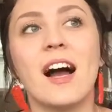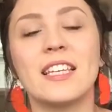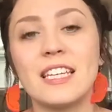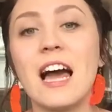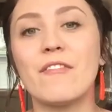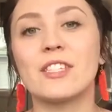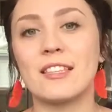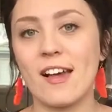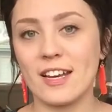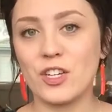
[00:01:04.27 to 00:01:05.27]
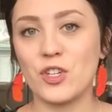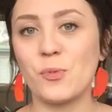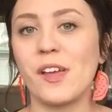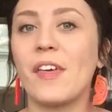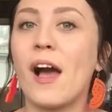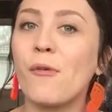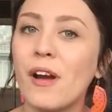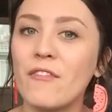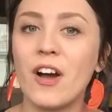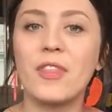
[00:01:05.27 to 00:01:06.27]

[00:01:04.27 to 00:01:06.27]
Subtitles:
I did have a slight issue with. However,